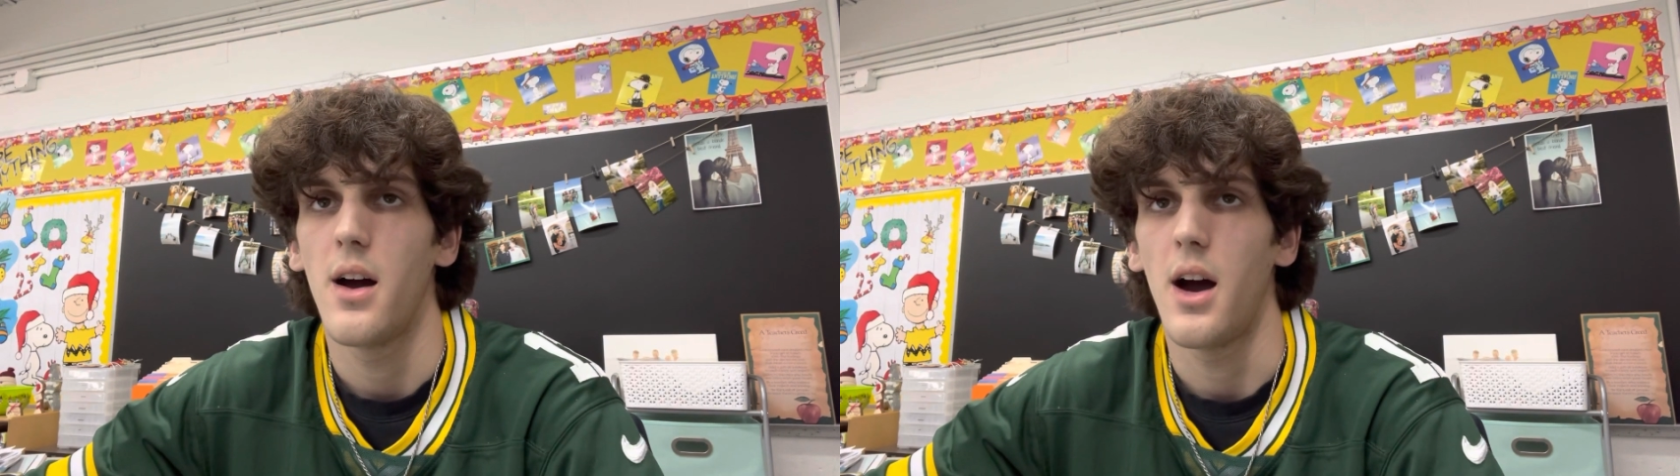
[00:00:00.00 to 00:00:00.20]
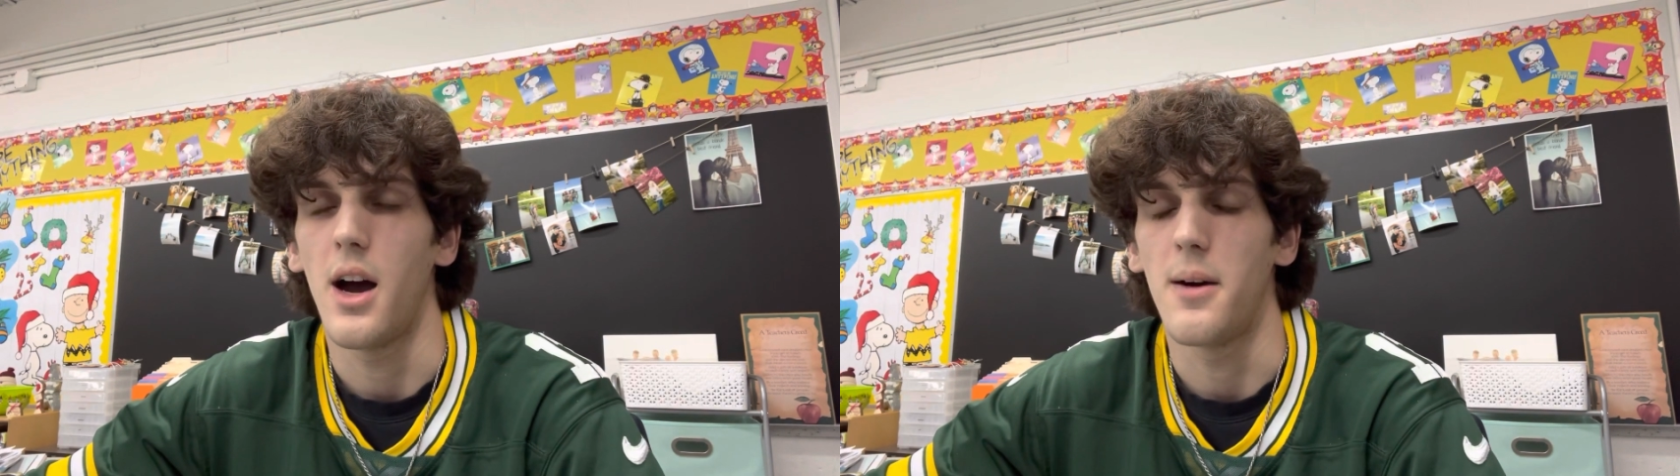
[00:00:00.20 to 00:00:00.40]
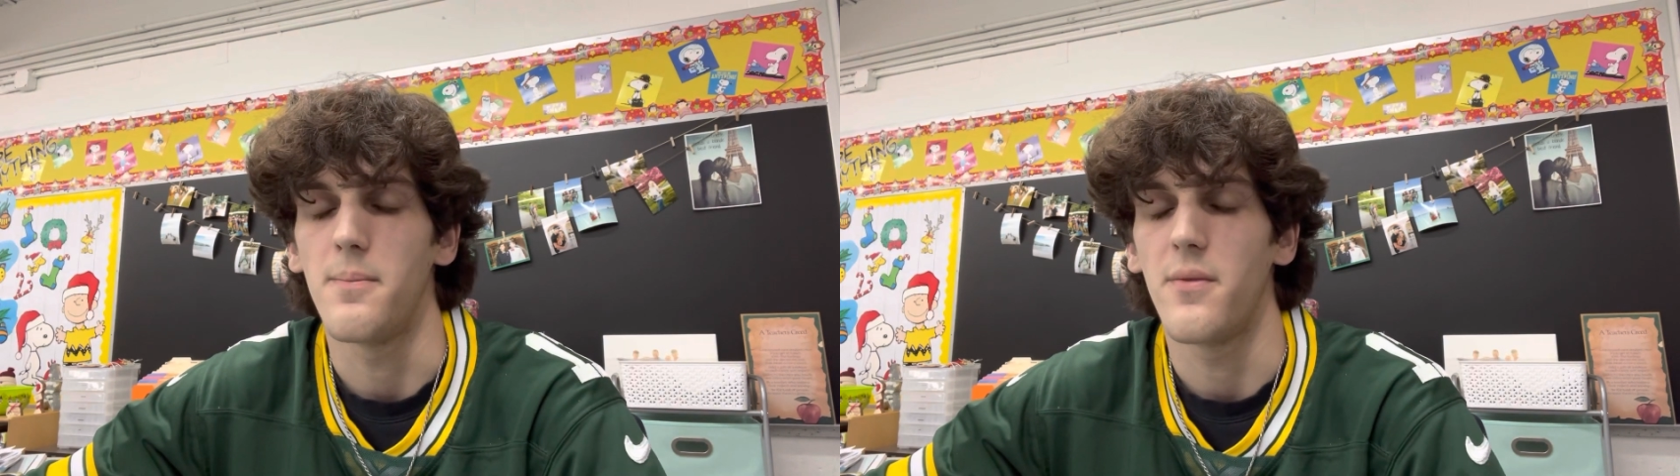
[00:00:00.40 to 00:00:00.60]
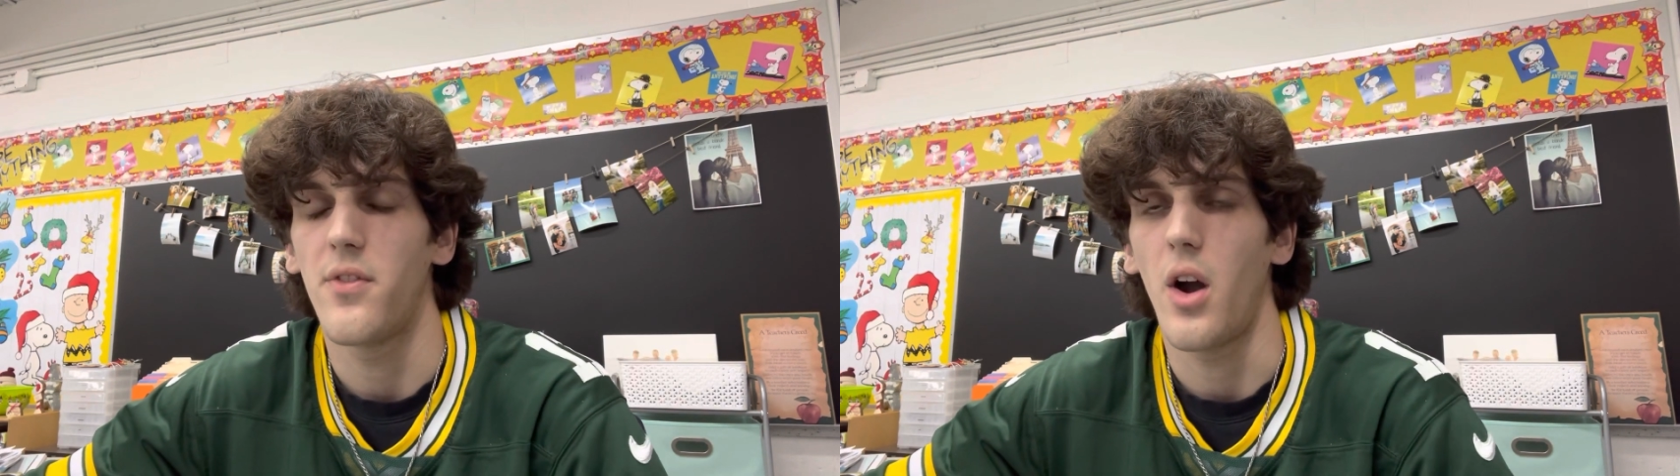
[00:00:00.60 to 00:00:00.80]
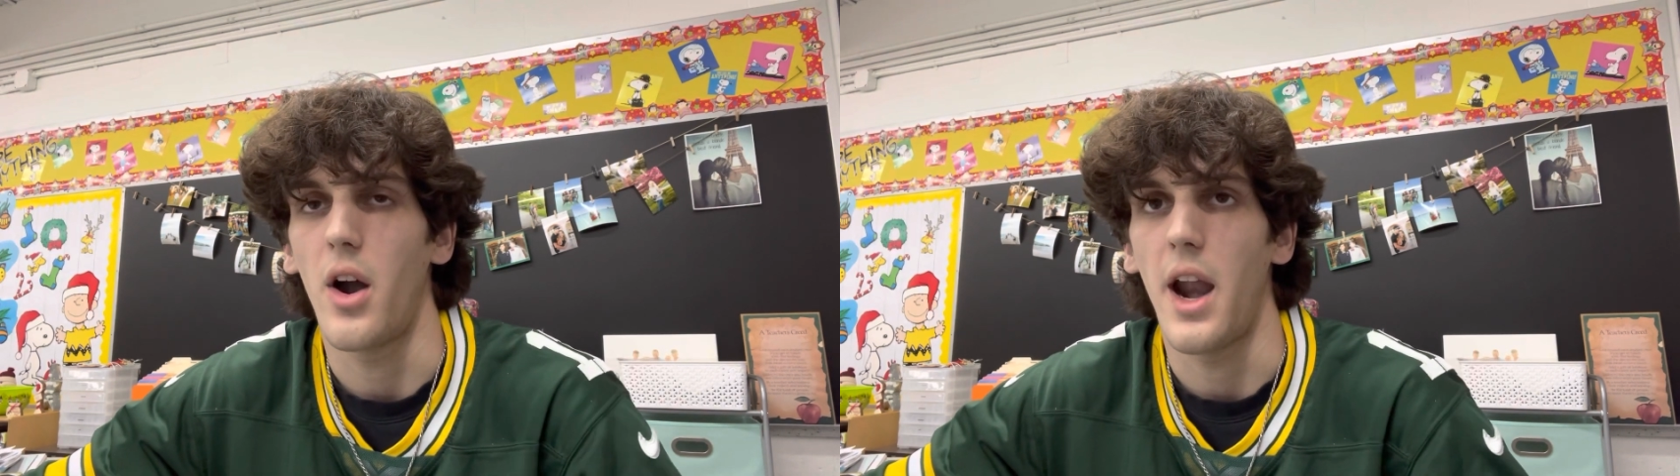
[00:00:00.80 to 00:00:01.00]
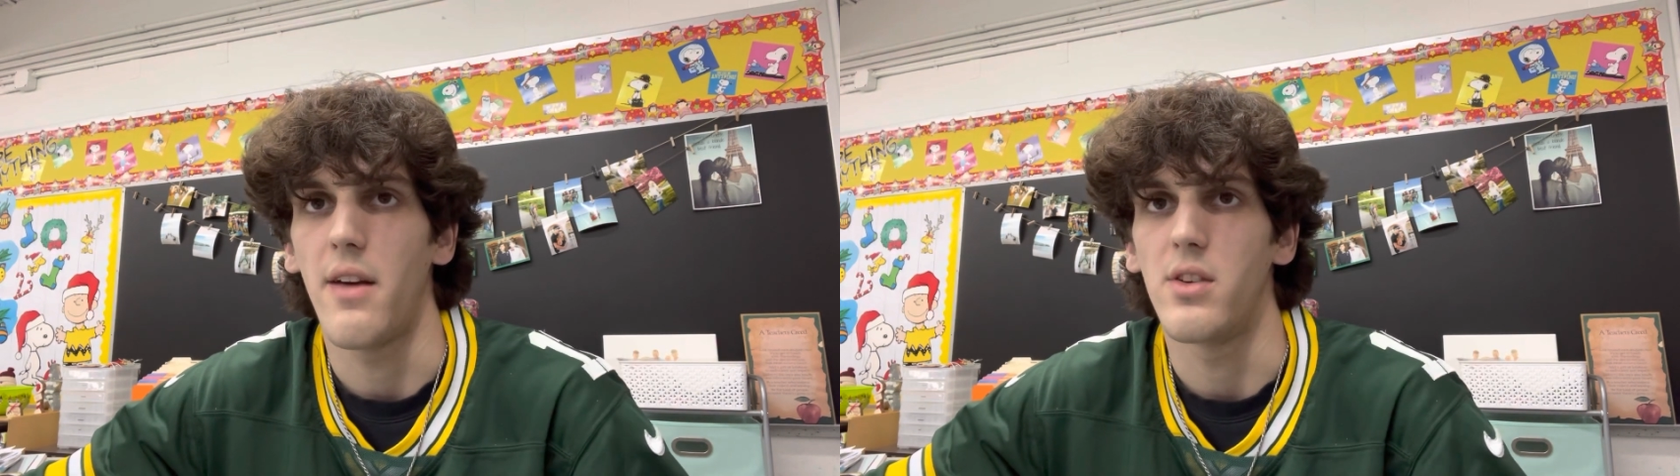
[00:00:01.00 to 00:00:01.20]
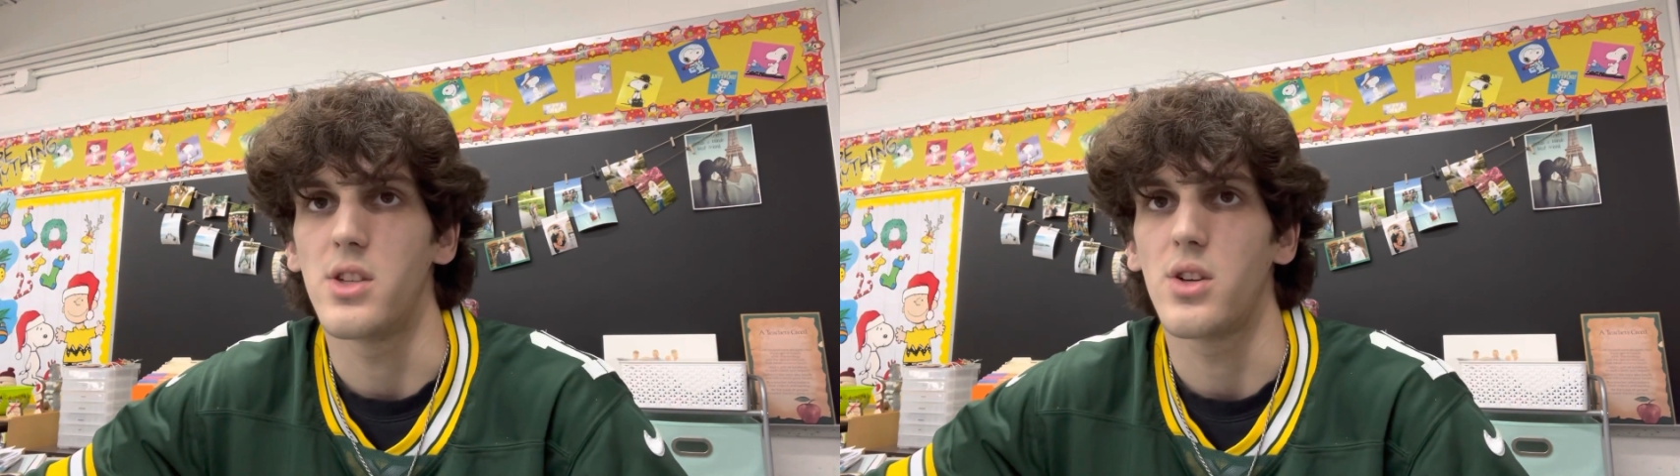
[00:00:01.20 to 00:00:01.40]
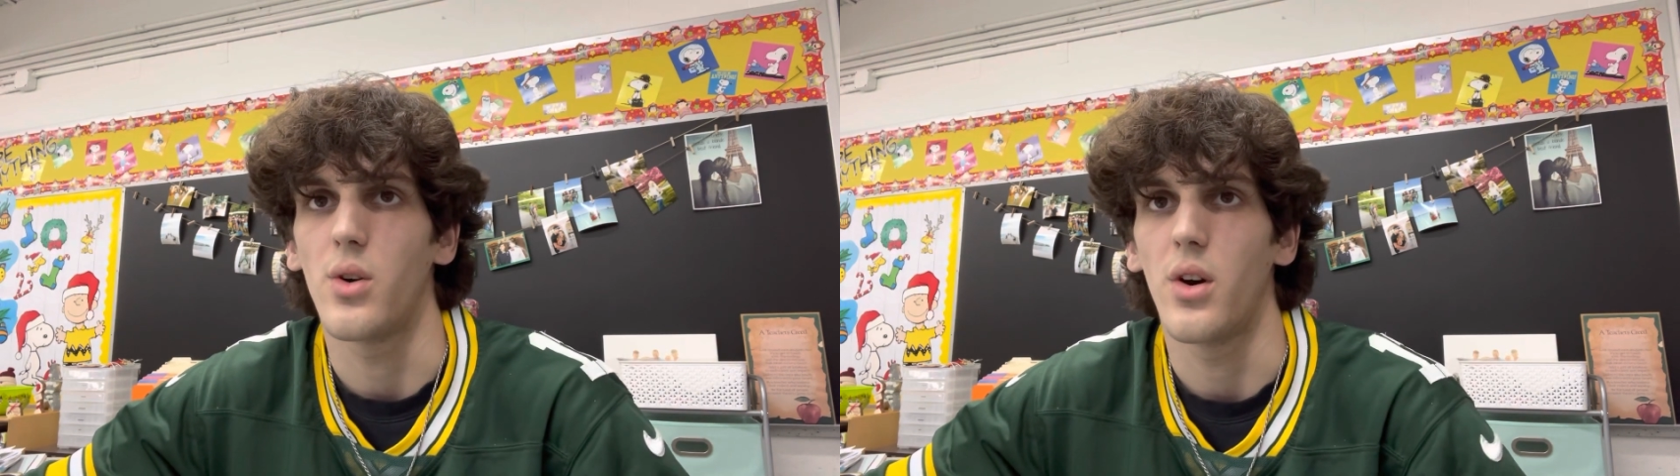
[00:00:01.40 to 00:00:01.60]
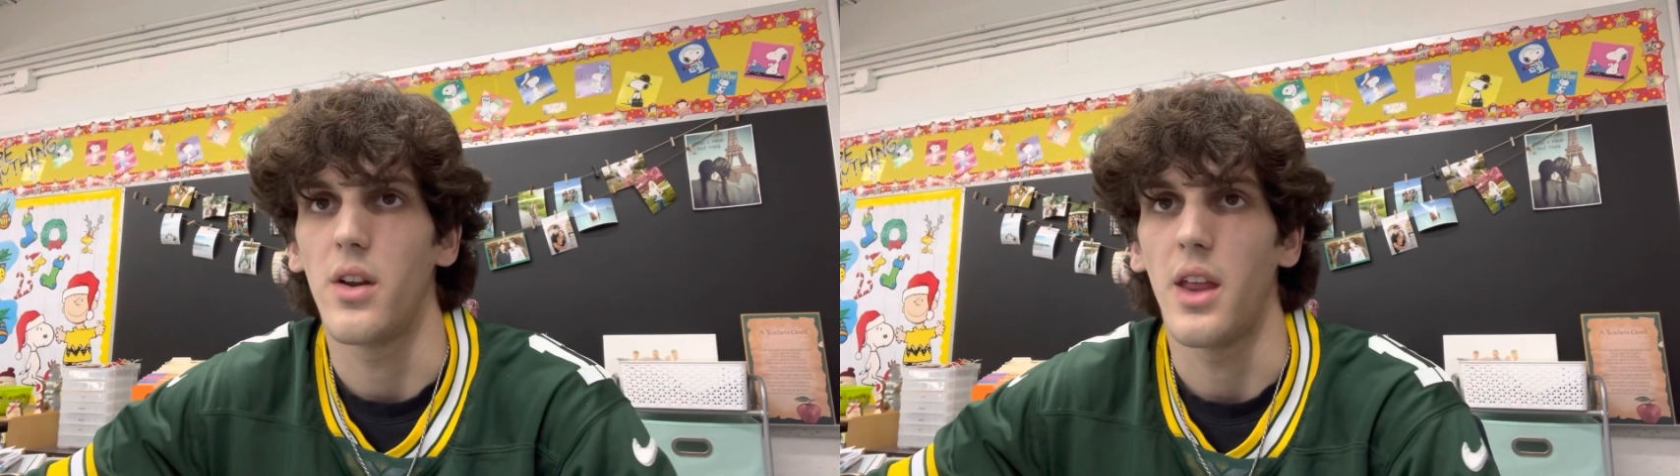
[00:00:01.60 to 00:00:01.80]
For our average score,